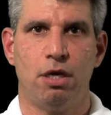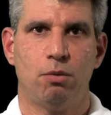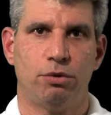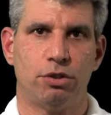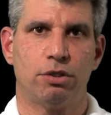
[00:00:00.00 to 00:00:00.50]

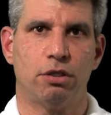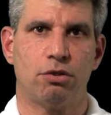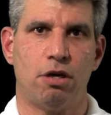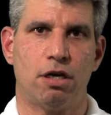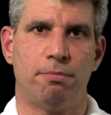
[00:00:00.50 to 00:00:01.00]
We're just going to
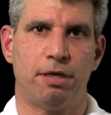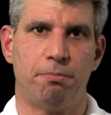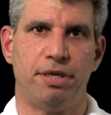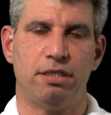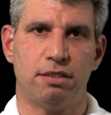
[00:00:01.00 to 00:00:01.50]
talk
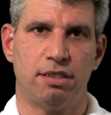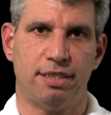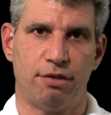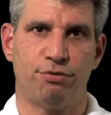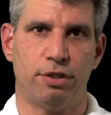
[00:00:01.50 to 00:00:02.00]
about basic
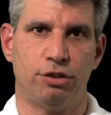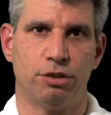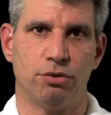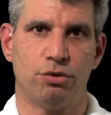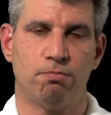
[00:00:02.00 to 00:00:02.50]

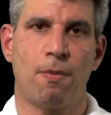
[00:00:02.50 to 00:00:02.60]
definitions.